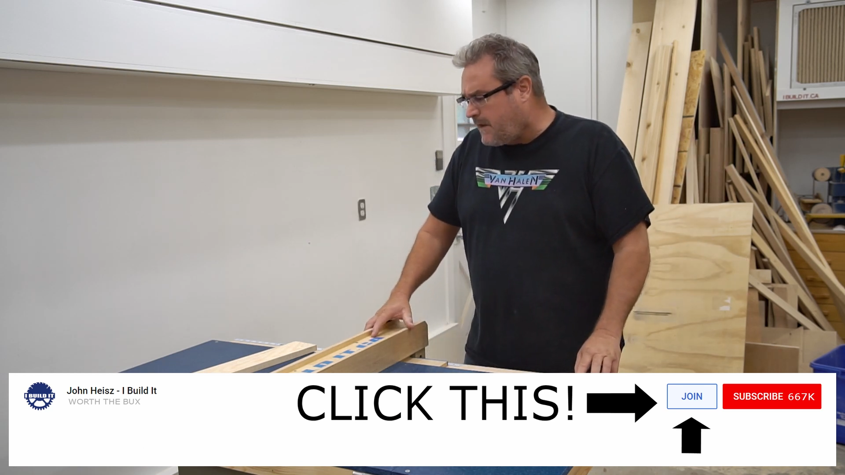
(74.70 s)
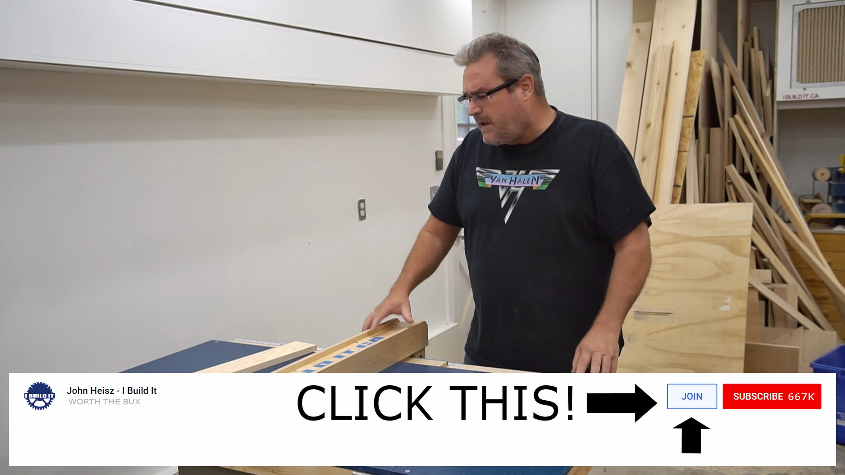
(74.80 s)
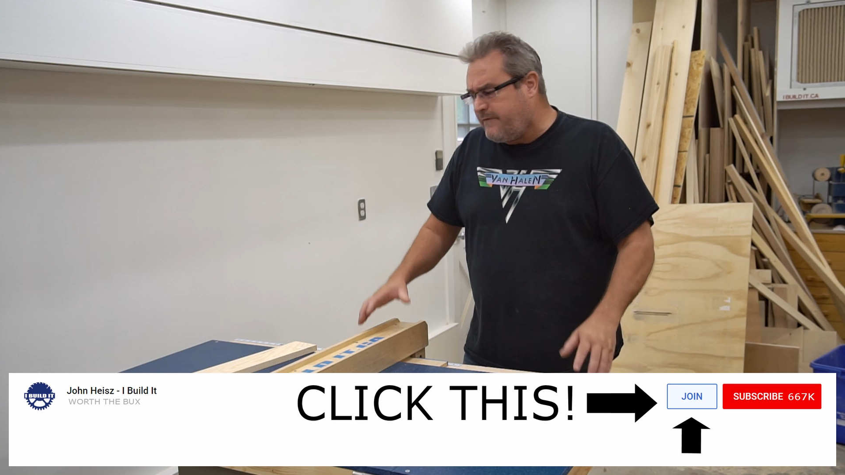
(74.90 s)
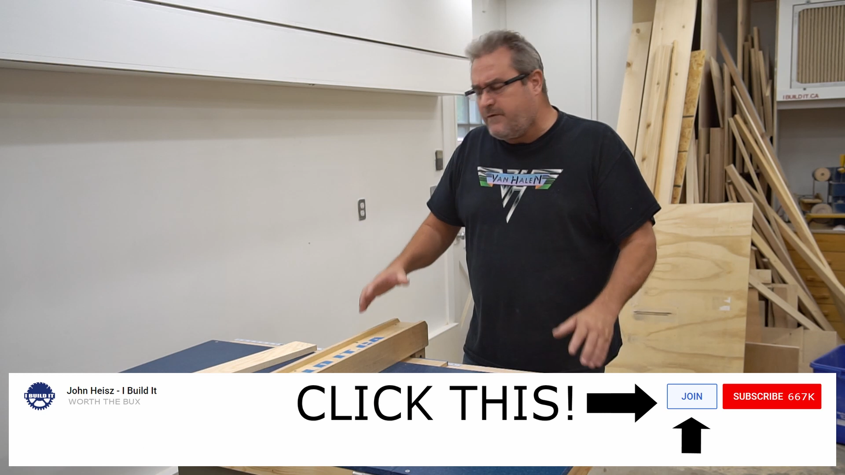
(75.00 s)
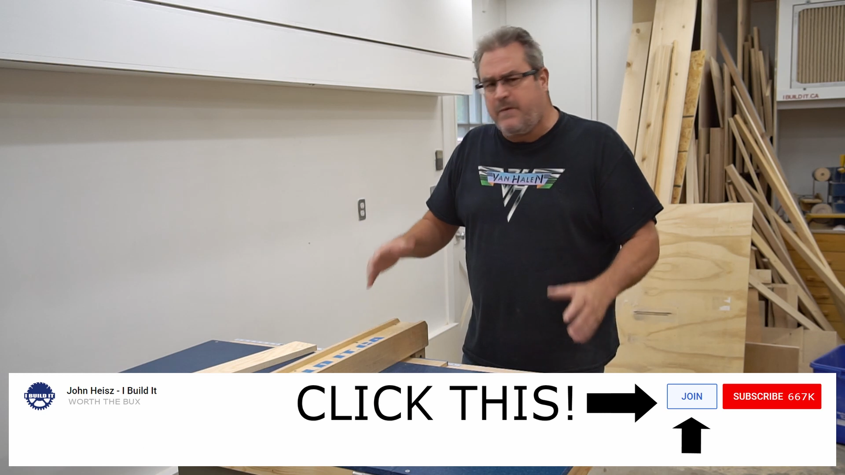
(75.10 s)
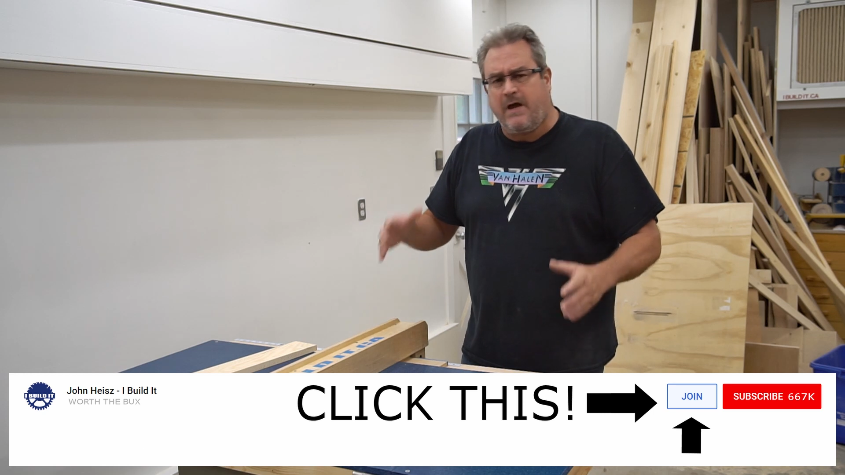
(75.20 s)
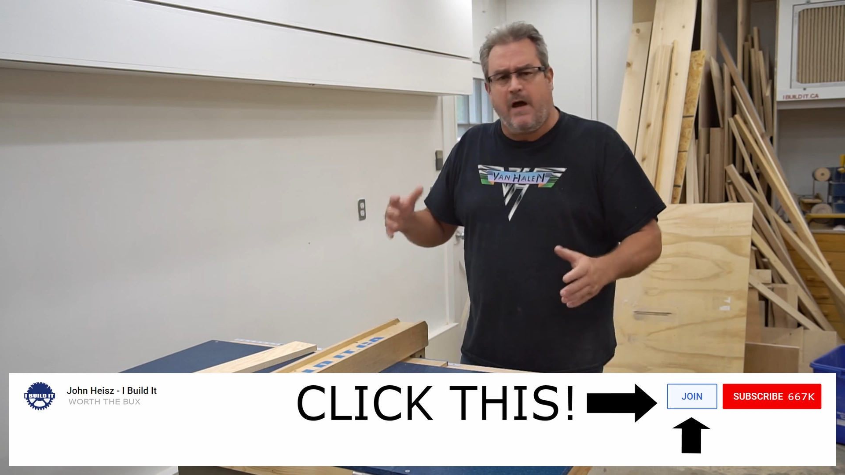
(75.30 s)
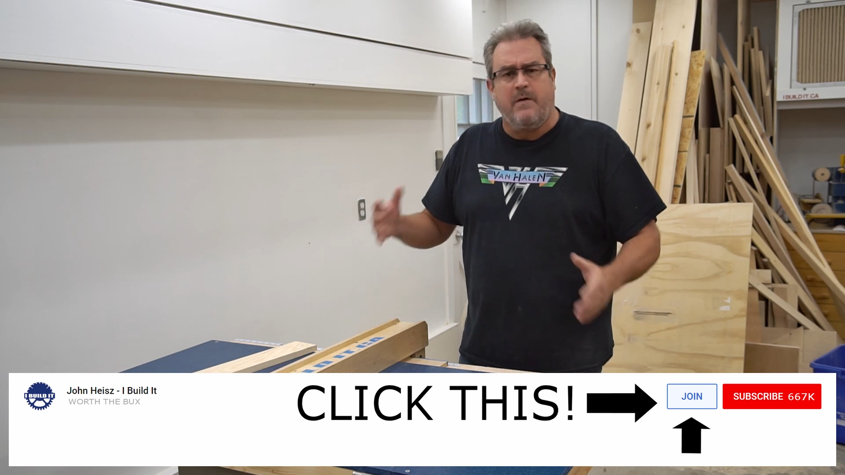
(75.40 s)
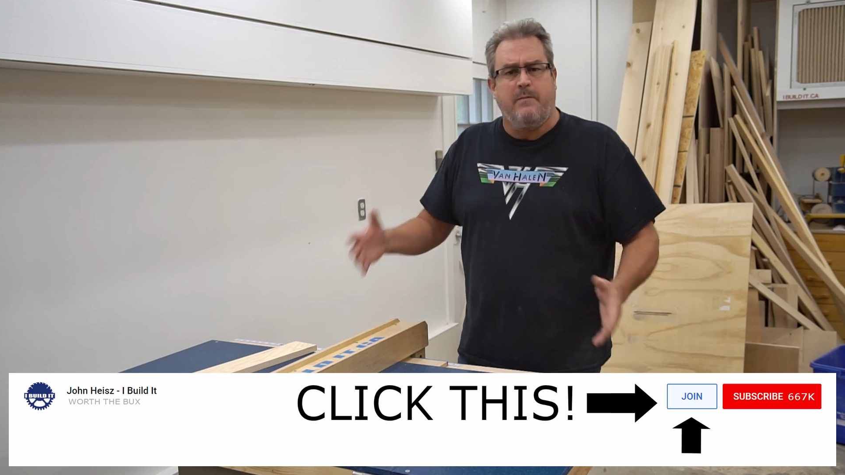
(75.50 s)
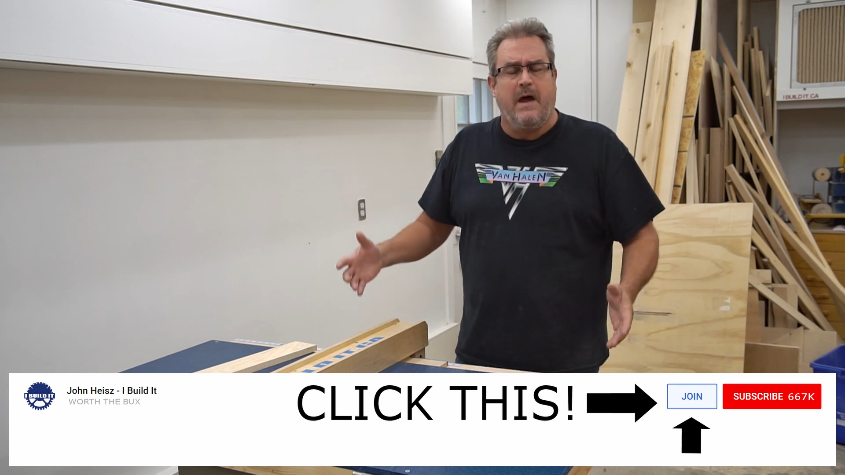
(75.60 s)
if you
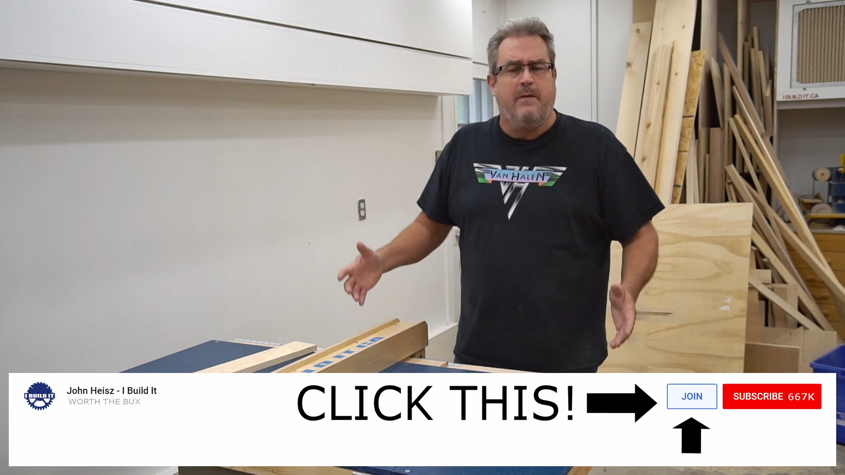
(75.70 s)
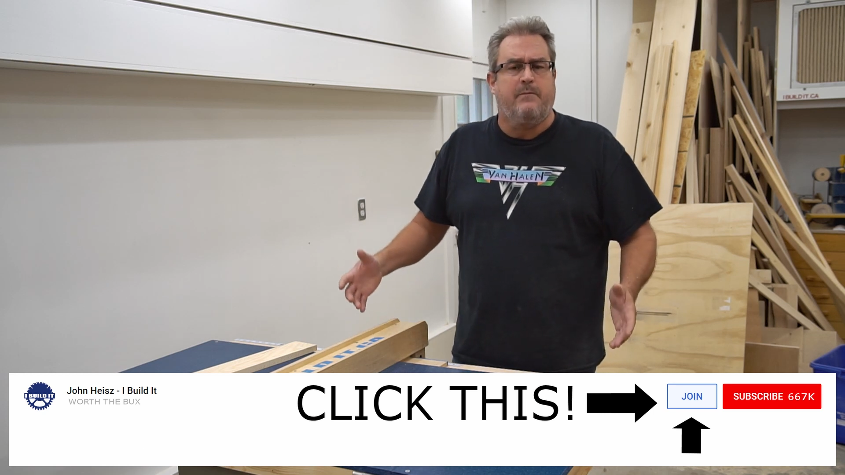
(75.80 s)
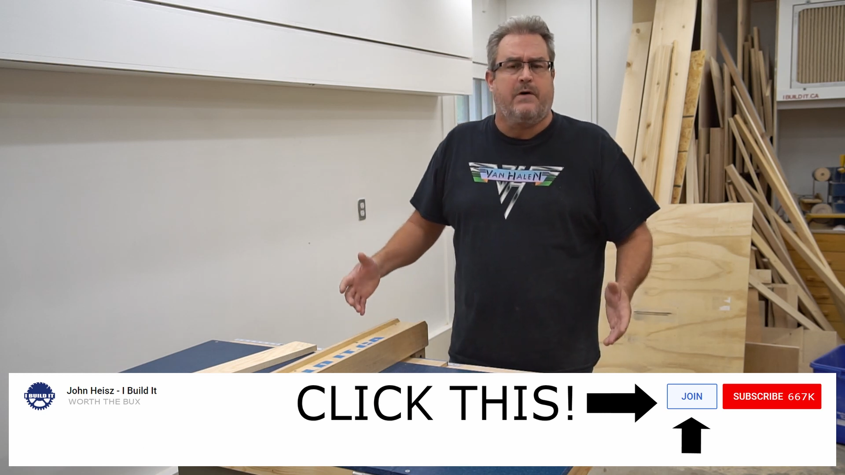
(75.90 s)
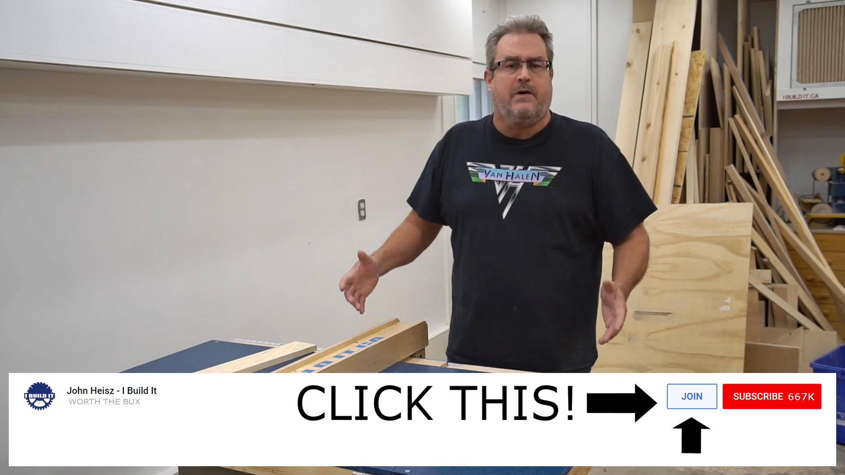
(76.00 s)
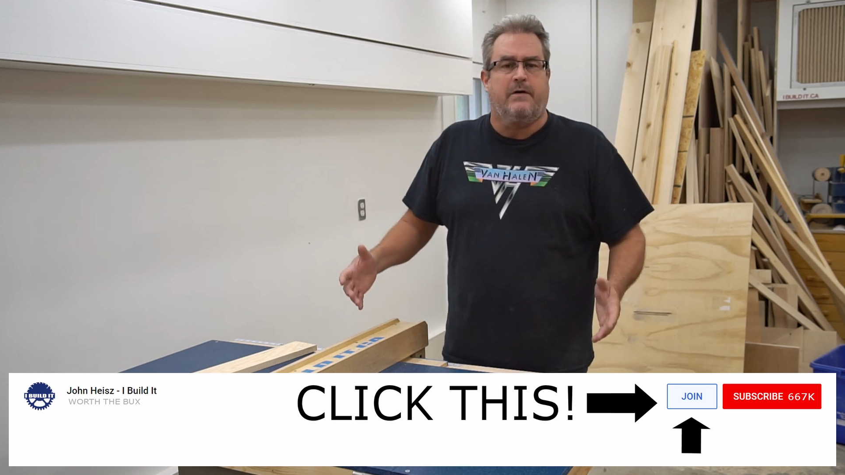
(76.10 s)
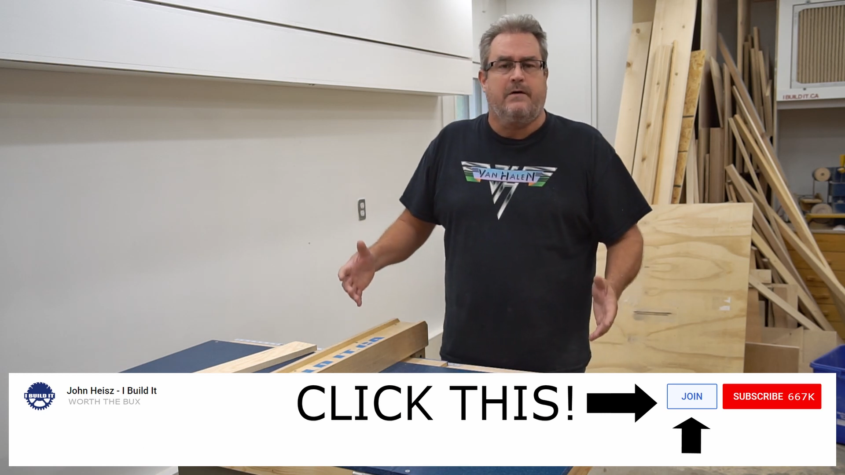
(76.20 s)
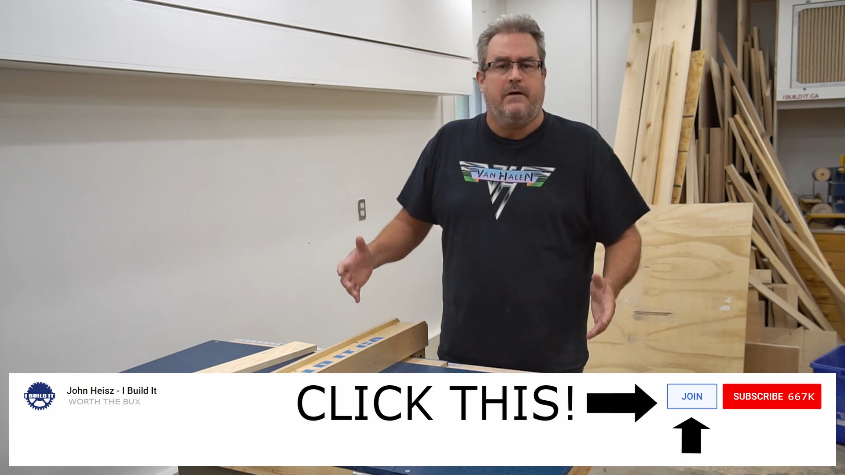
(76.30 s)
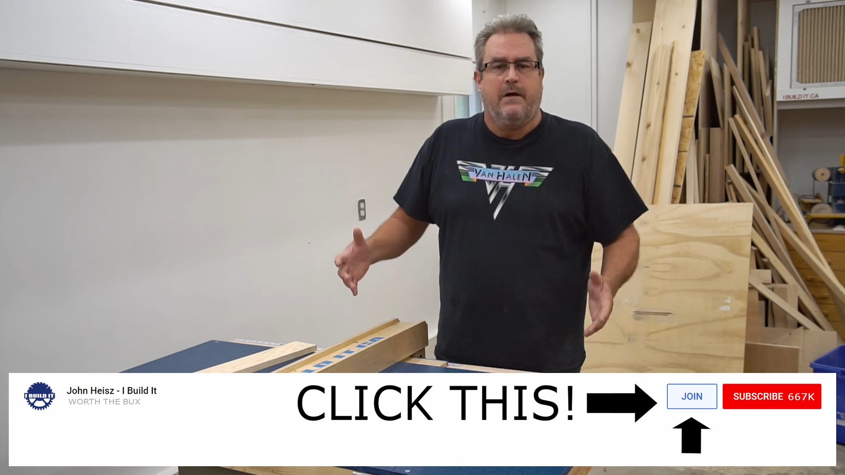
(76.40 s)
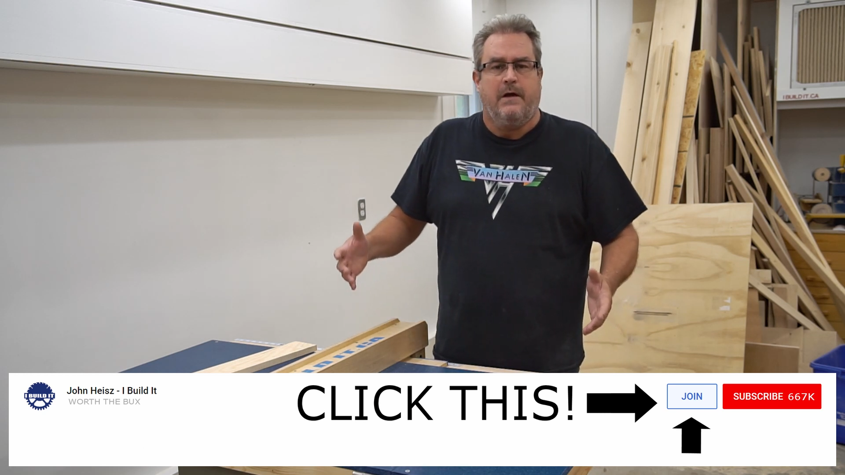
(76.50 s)
become a member,